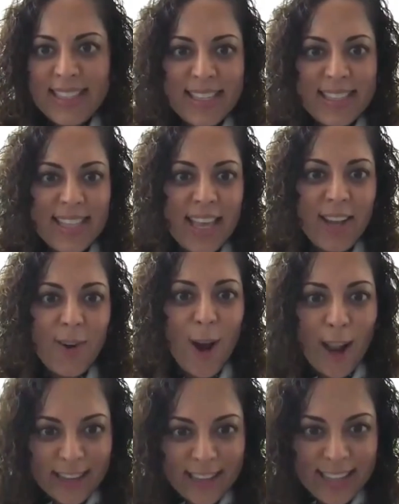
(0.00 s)
is a
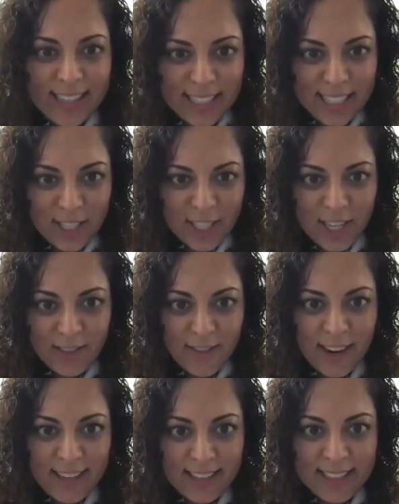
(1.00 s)
chronic condition,
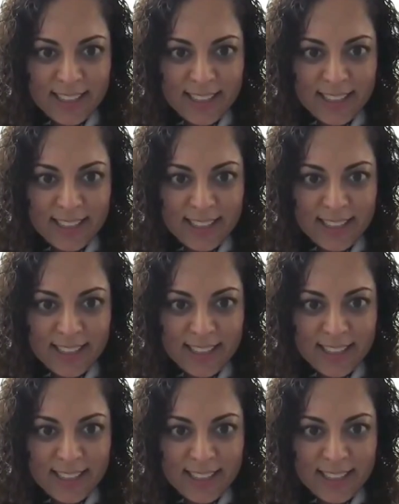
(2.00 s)
right?